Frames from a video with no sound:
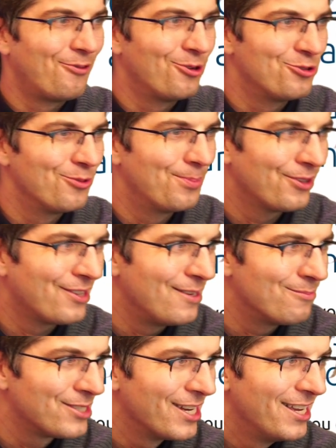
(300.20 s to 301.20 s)
for Drupal
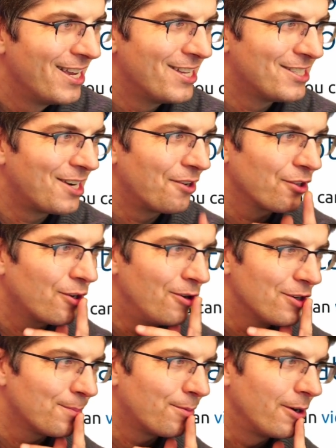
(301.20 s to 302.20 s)
themes instead of the
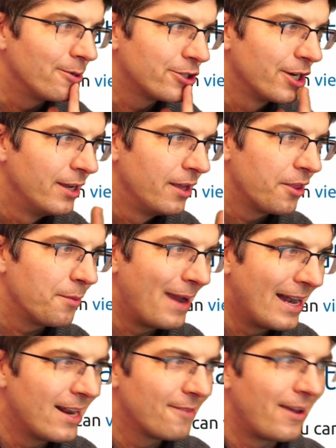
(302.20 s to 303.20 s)
current approach? The
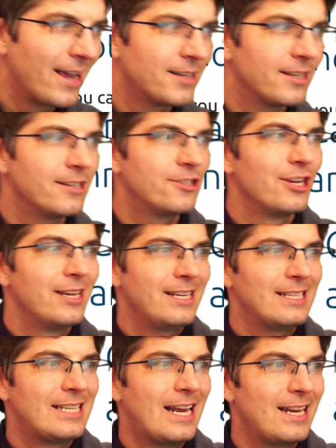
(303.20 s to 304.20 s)
main advantage
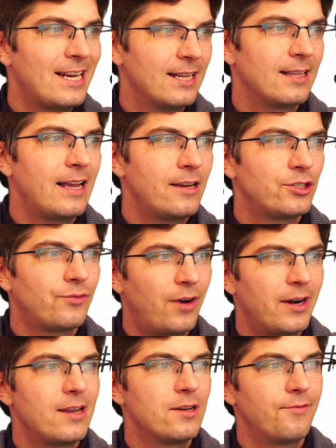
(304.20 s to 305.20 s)
is that it allows front end